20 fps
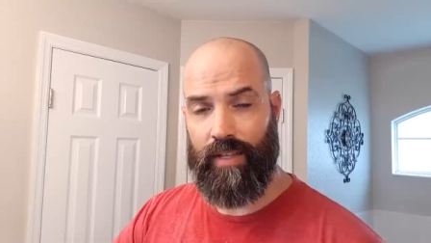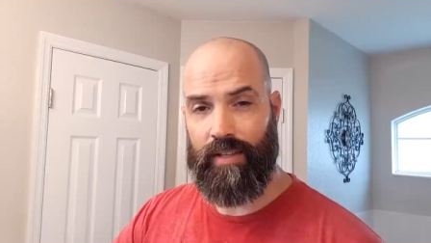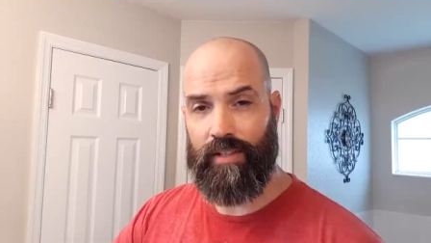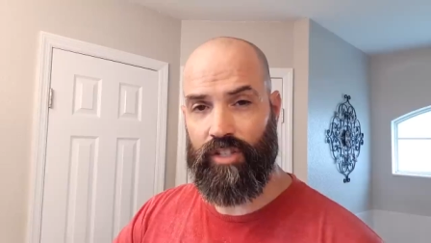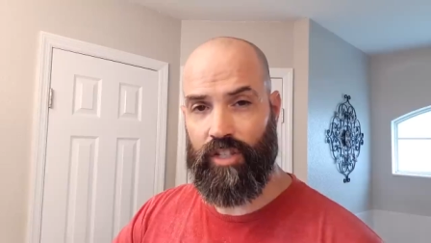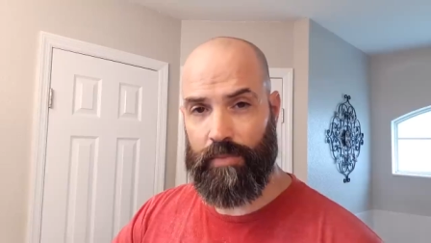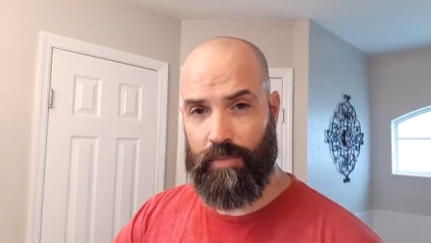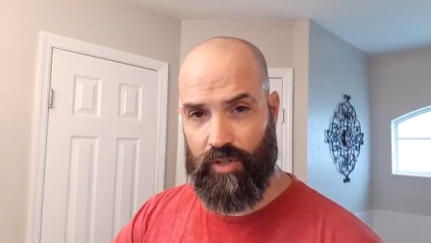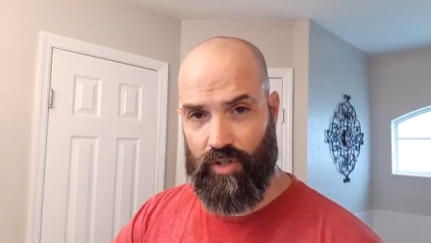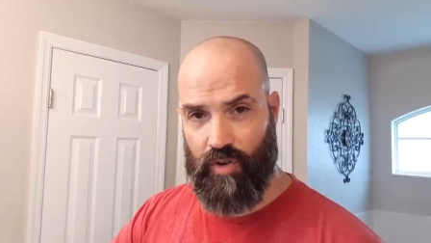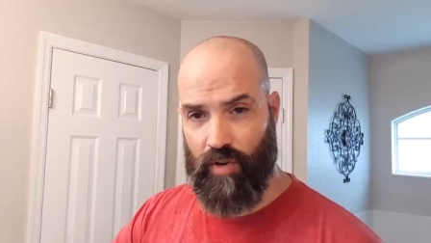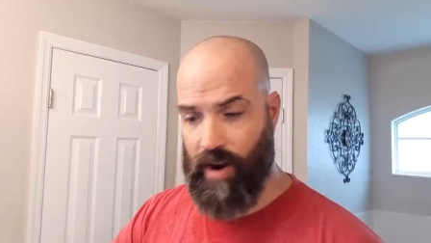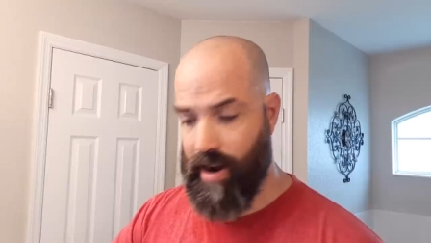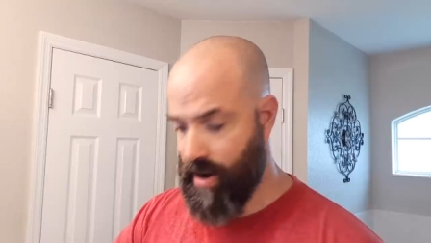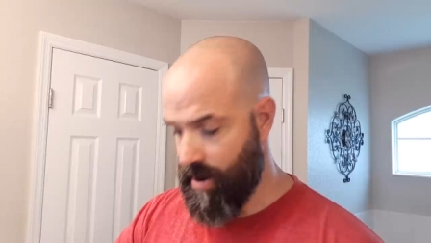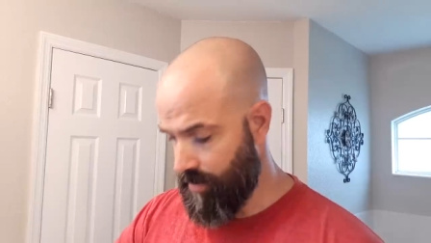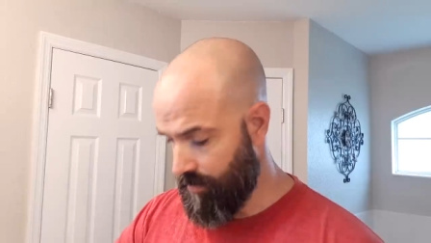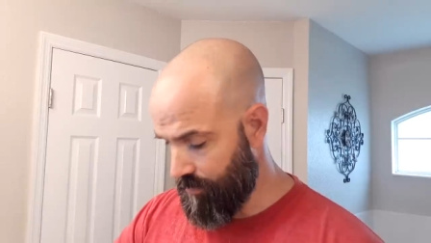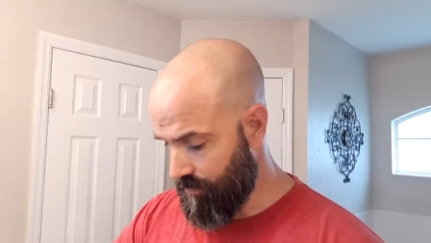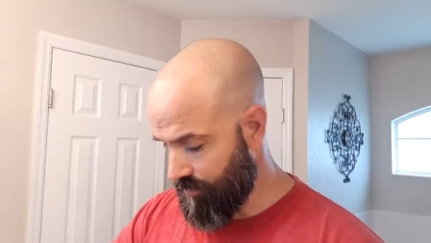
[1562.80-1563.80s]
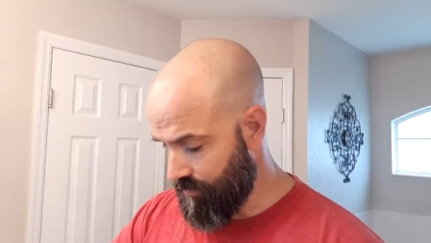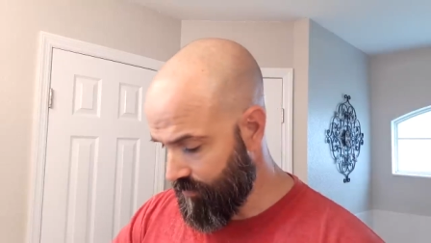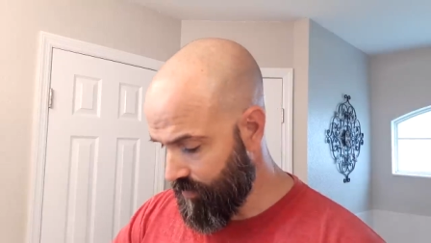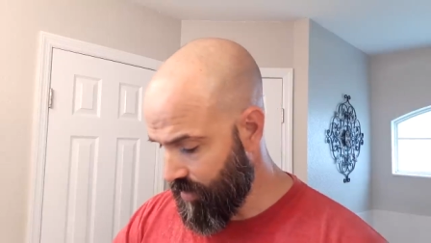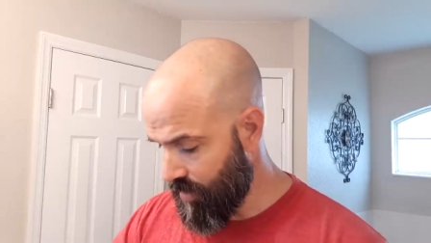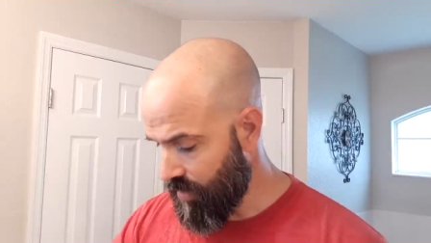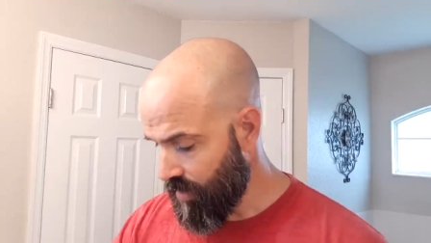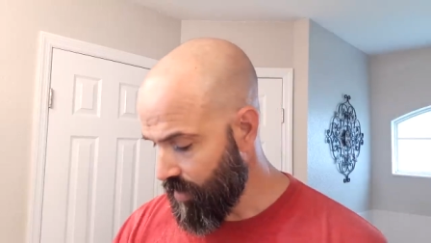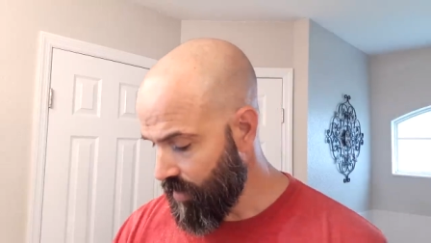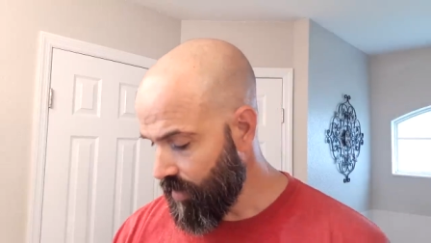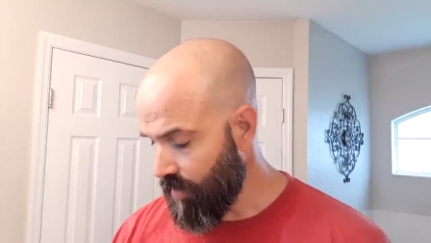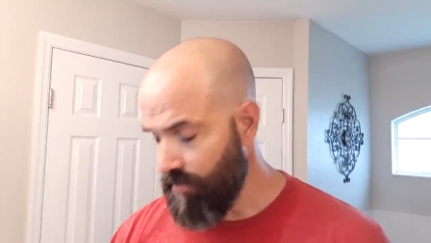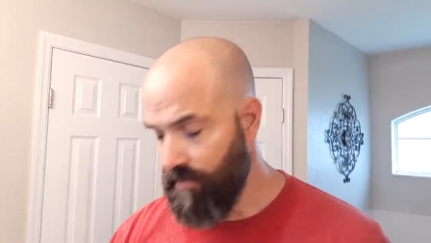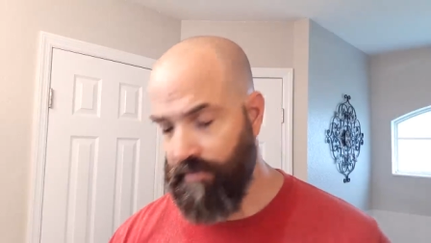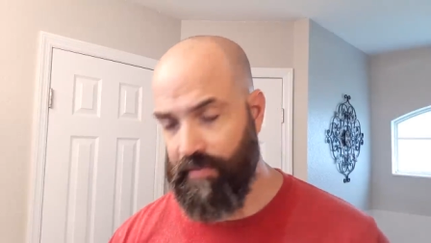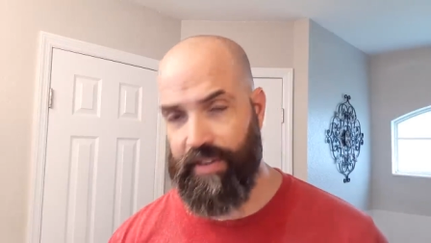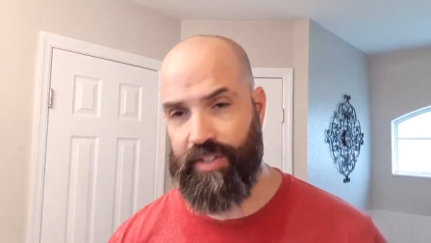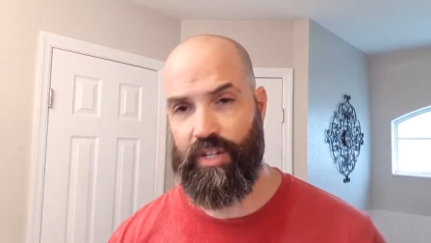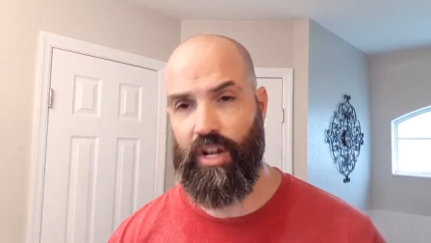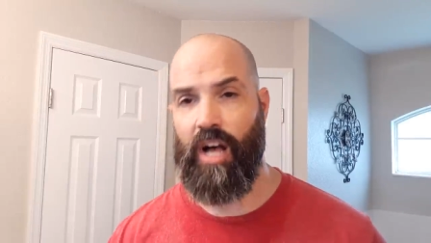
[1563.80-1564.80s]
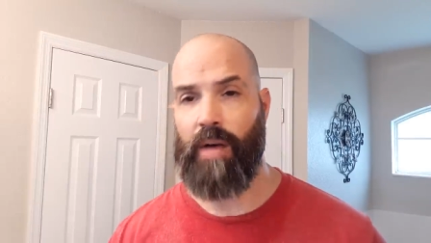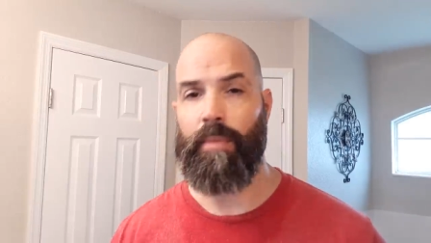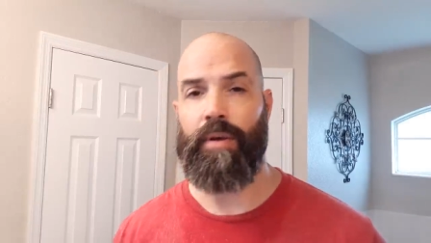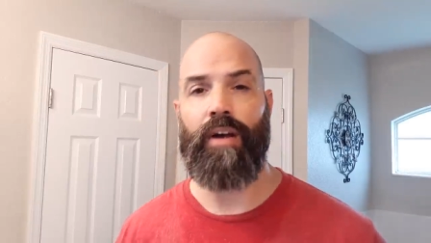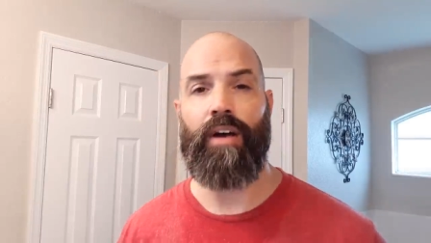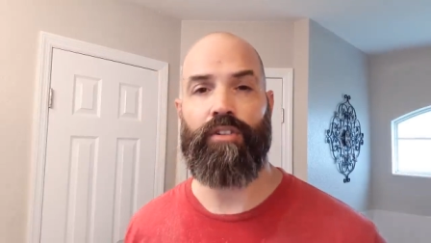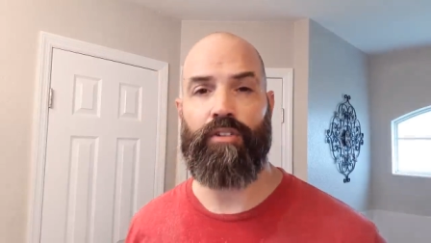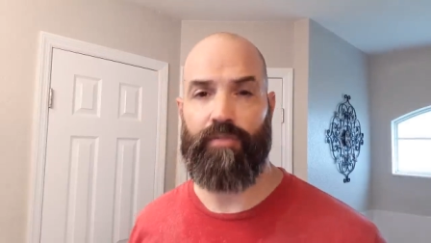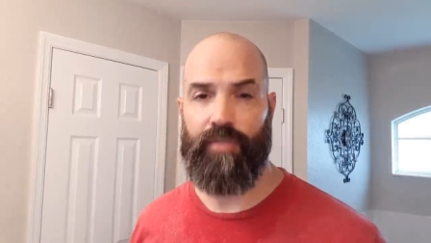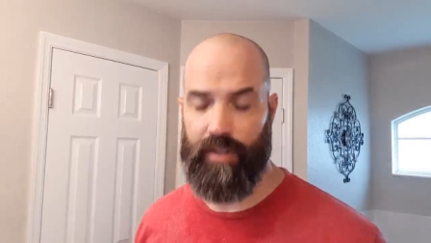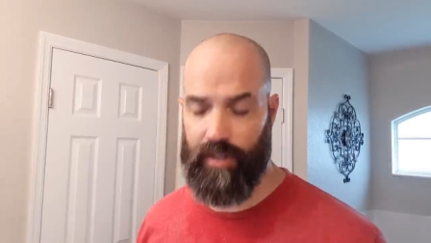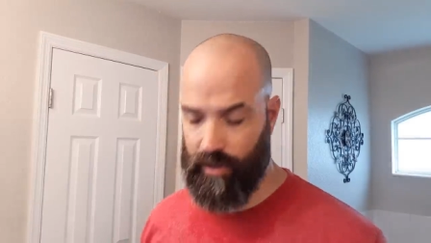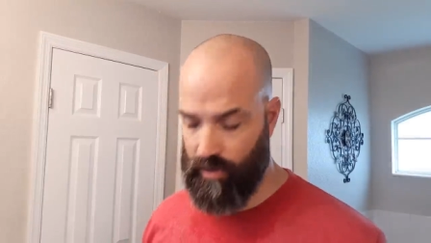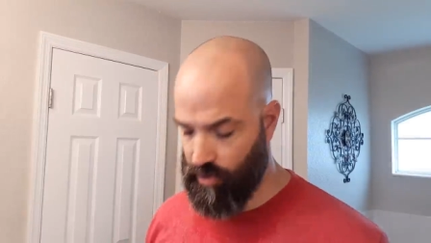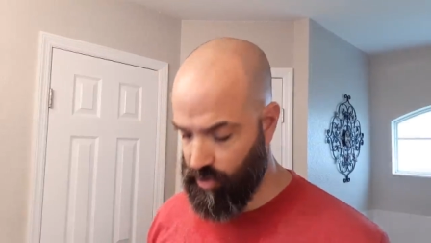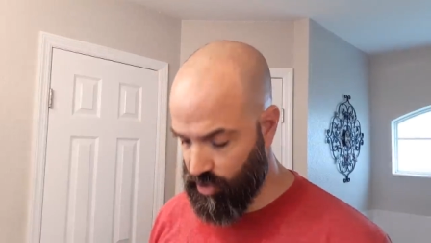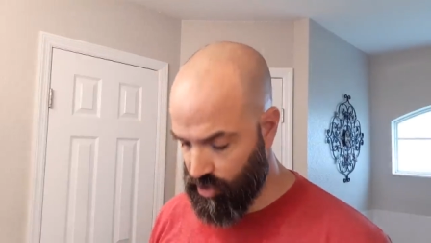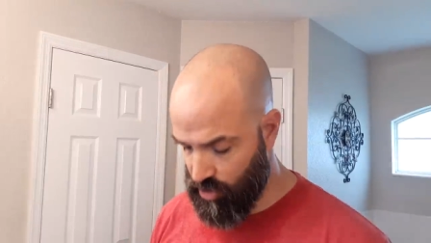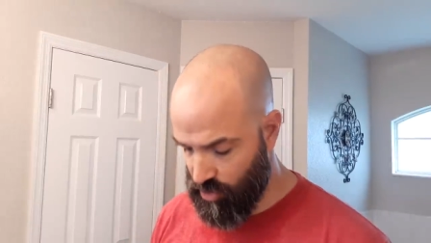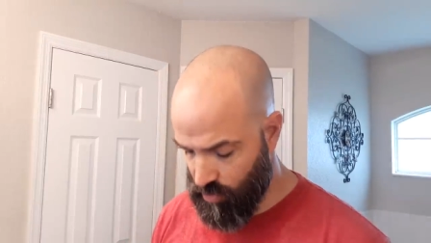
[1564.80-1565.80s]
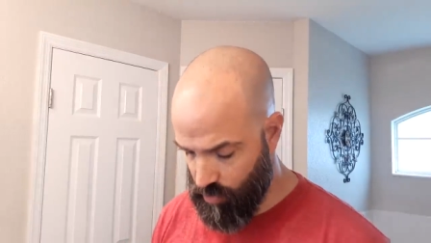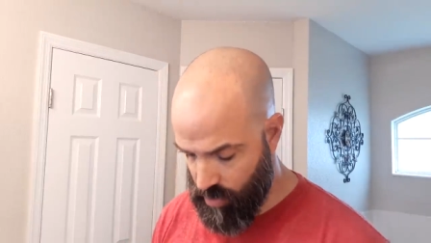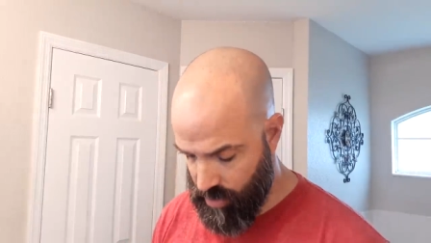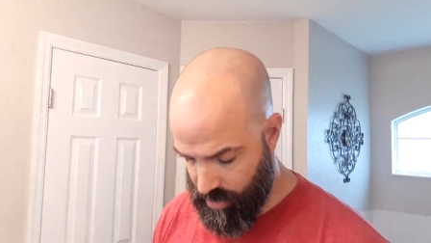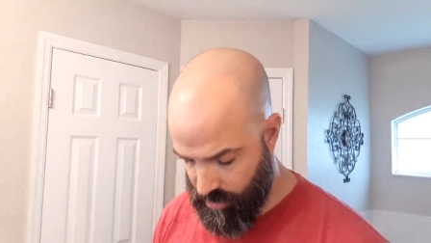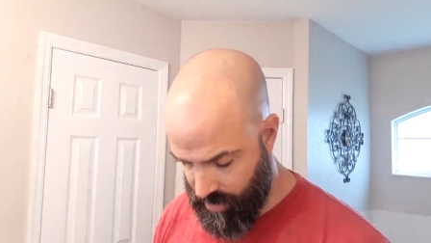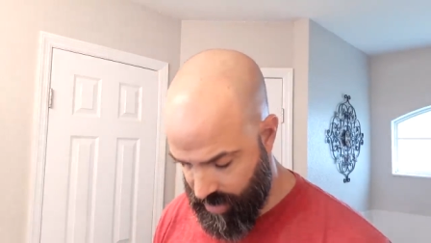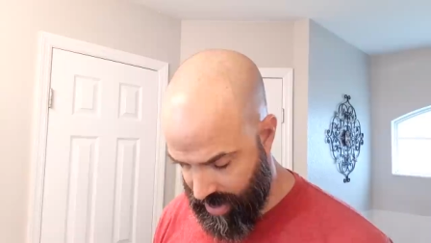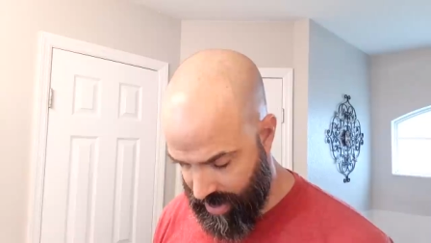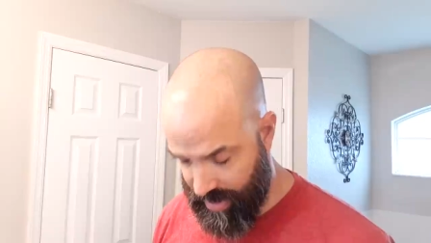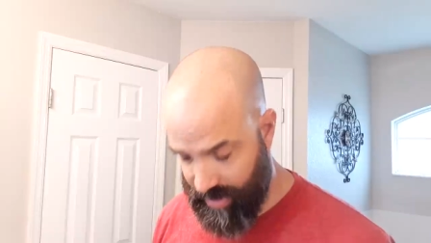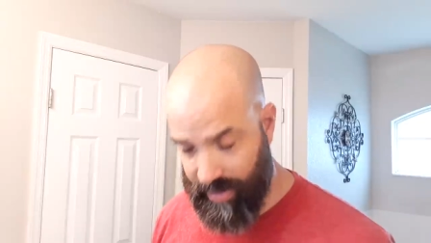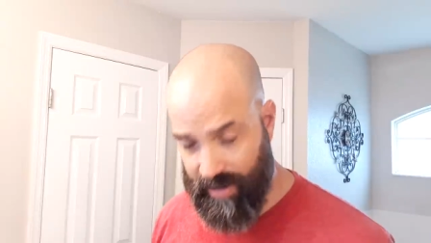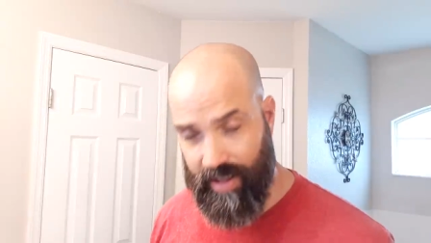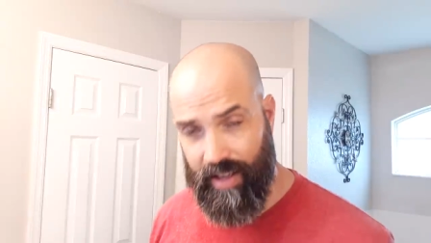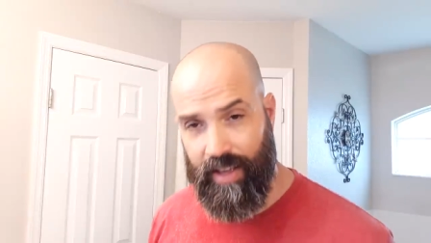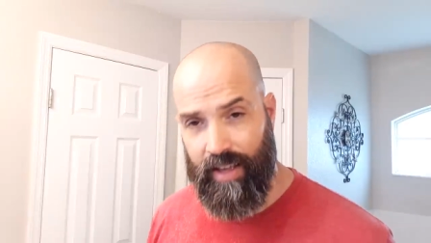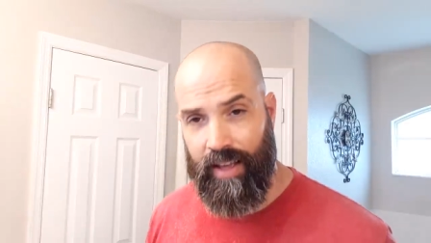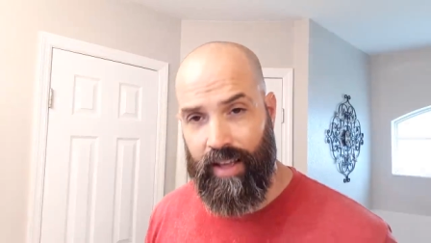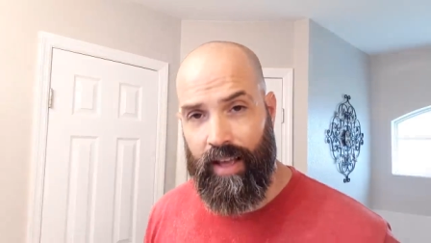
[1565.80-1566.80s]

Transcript: subscribe, visit all my other videos too while you're at it,